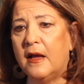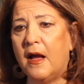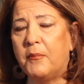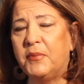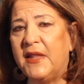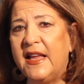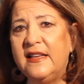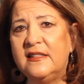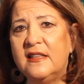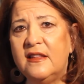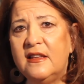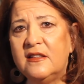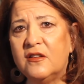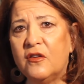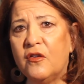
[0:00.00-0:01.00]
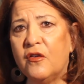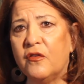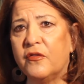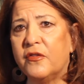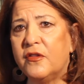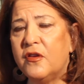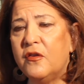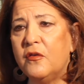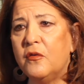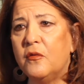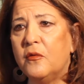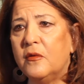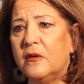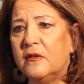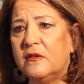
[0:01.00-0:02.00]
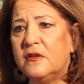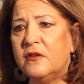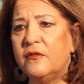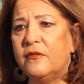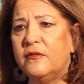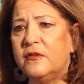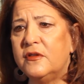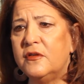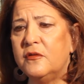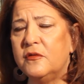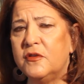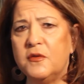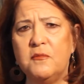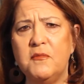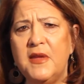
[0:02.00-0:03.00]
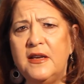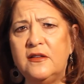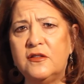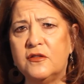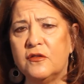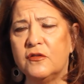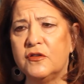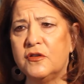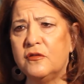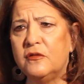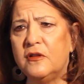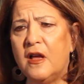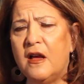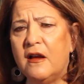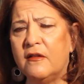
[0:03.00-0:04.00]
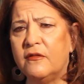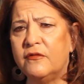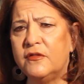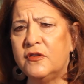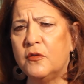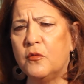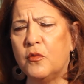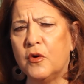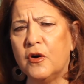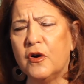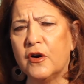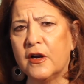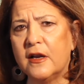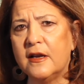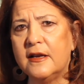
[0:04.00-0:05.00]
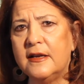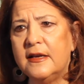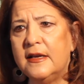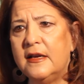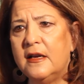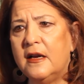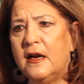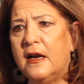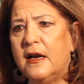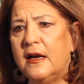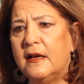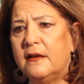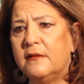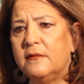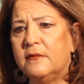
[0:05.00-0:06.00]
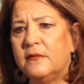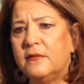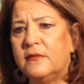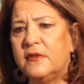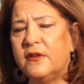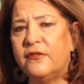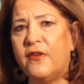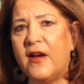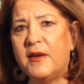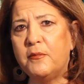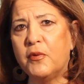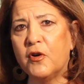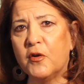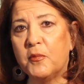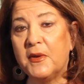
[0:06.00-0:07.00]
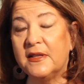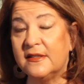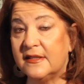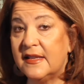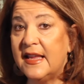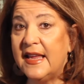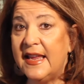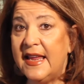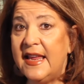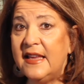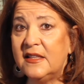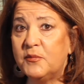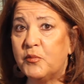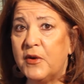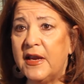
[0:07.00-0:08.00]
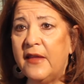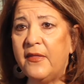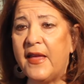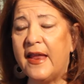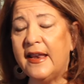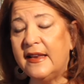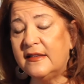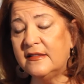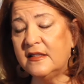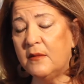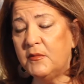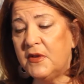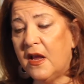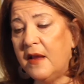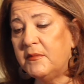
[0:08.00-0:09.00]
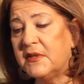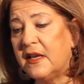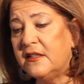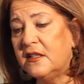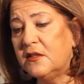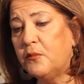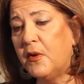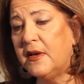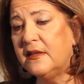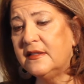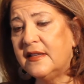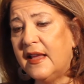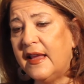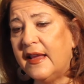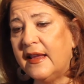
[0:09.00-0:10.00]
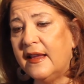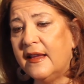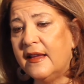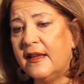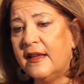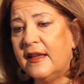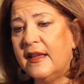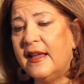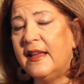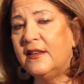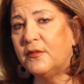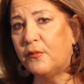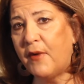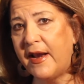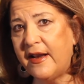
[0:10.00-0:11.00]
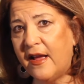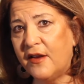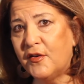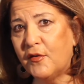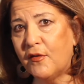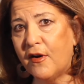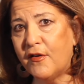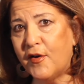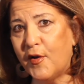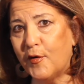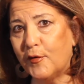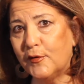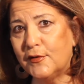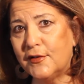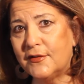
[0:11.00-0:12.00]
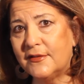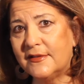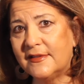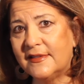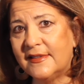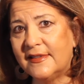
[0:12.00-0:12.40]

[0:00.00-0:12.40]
a place in this earth to, to, to, to minister, to love, to work, um, to find purpose. He is bringing that. And sometimes I just want to say, it's right under our nose.